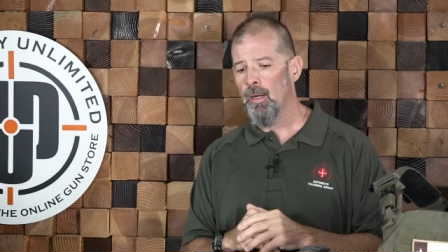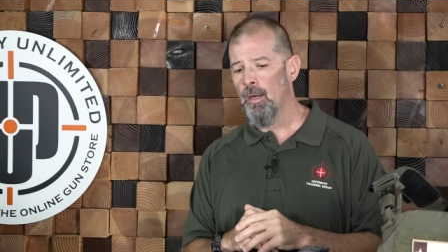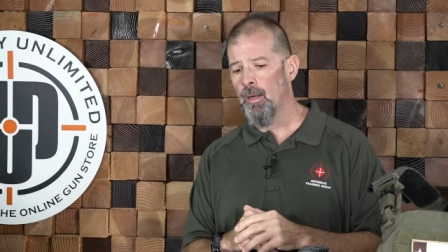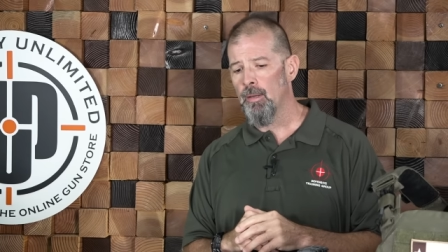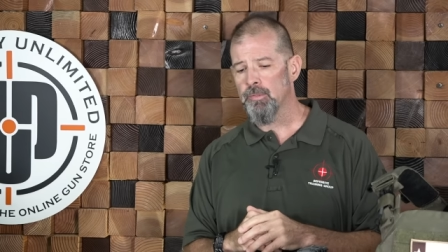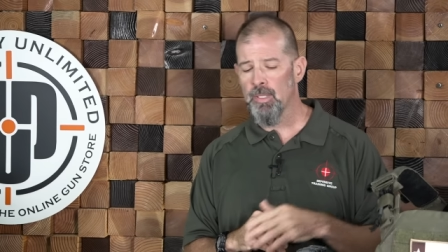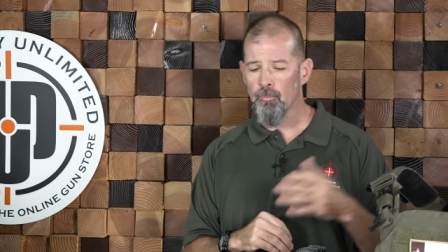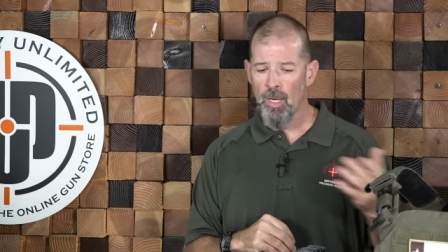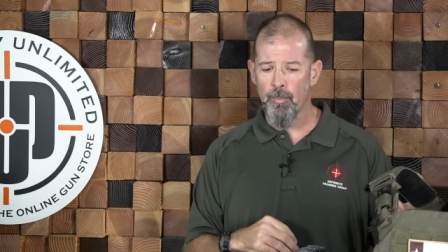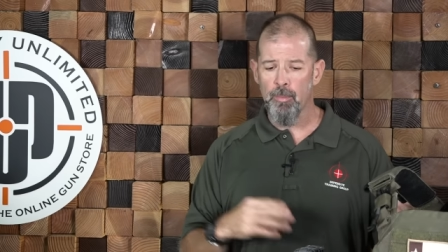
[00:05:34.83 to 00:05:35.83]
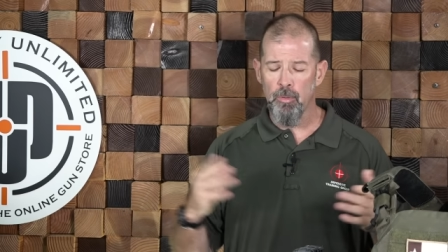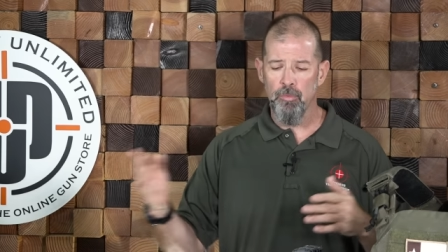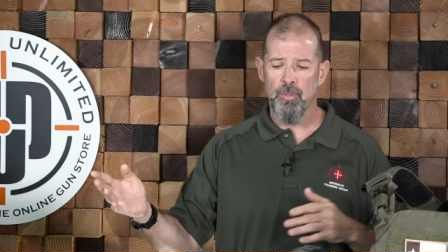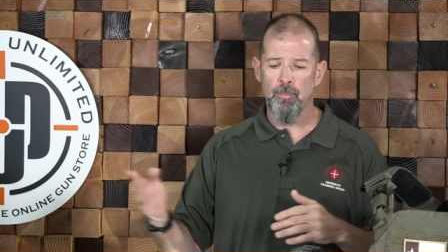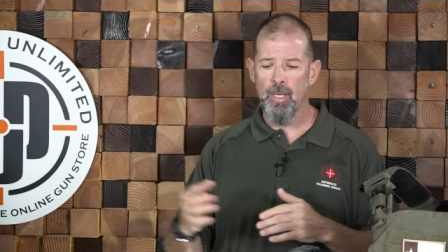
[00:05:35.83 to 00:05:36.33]
uh, some reputable,
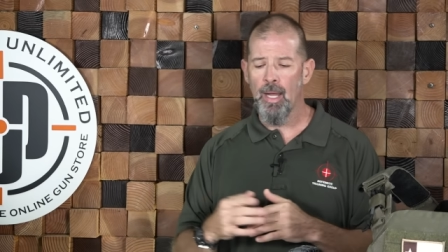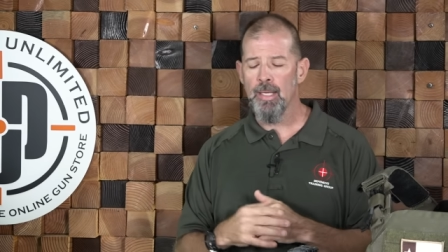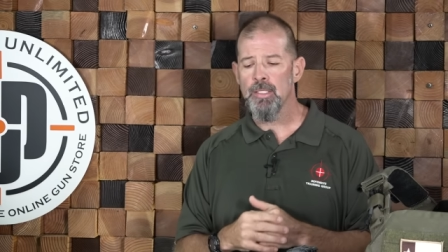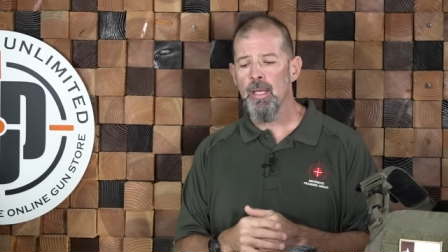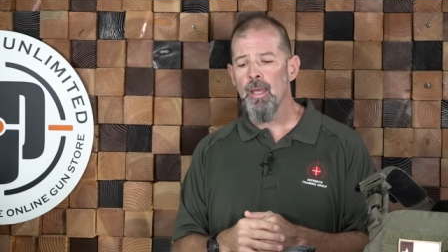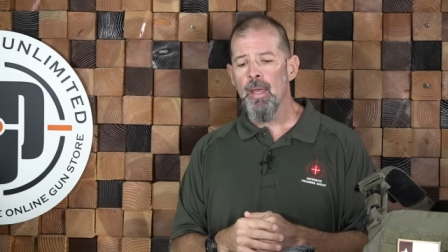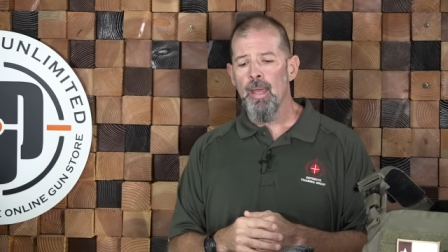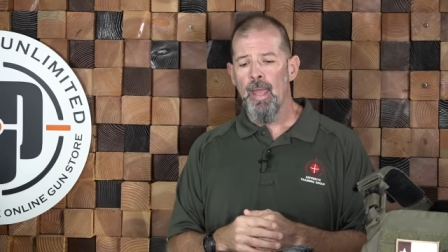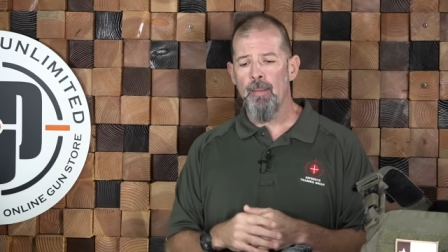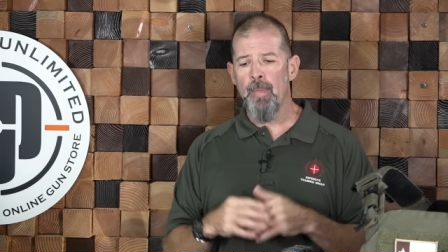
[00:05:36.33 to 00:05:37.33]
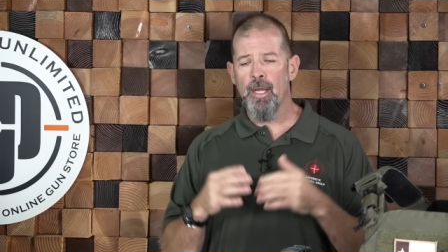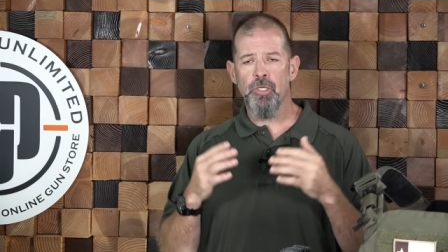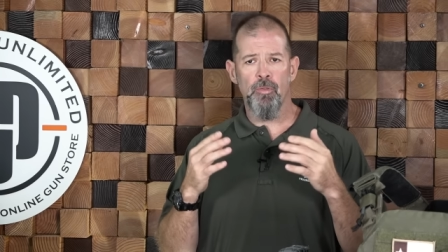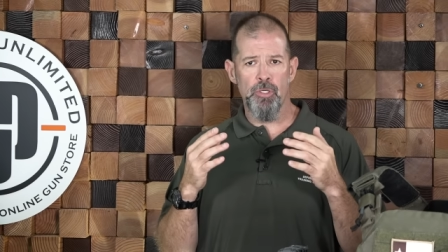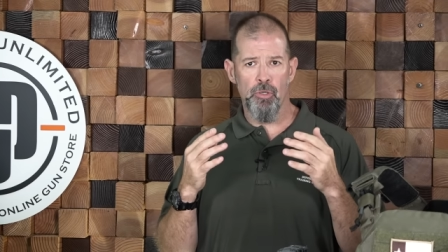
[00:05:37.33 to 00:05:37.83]
some not, and make
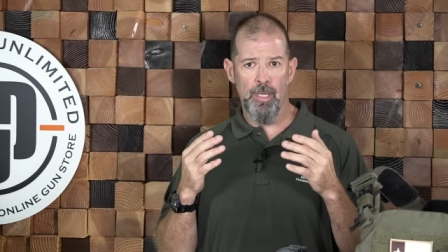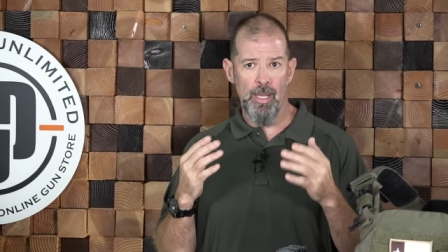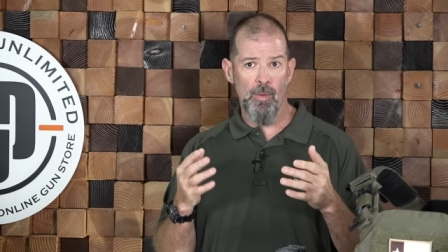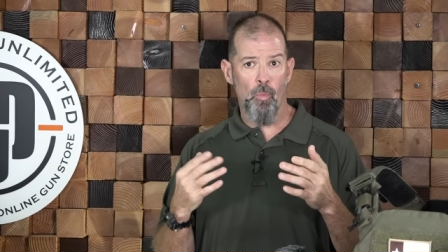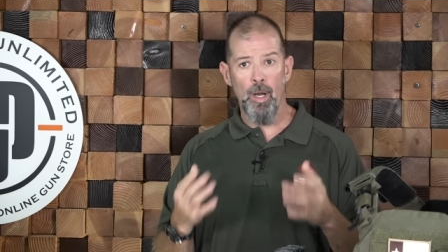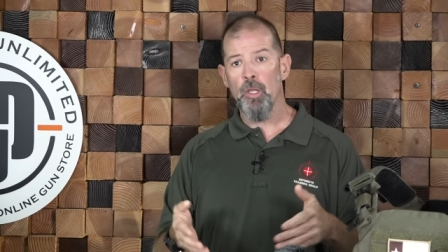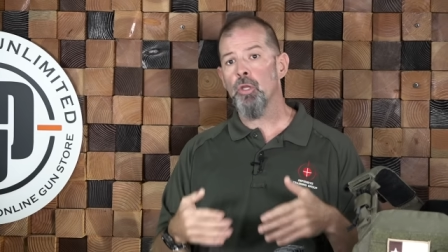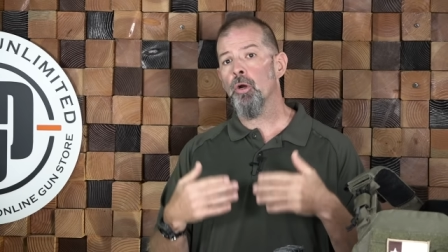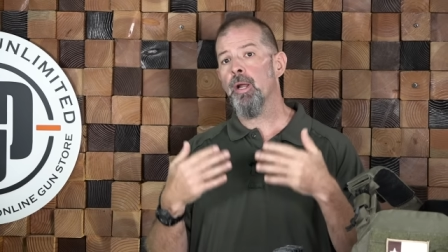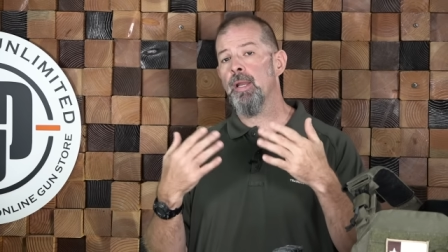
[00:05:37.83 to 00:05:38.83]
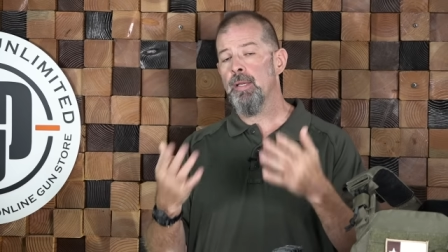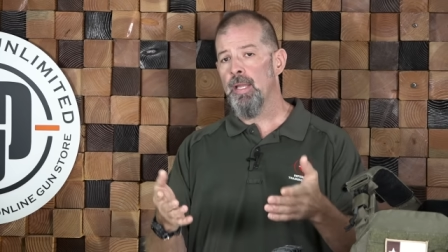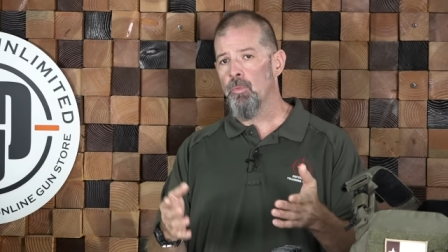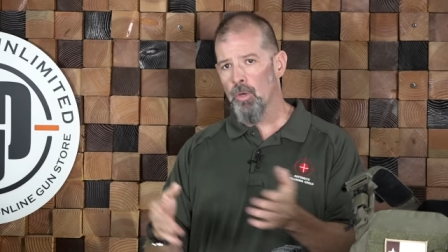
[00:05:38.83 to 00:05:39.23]
sure that you're getting what you're going to need.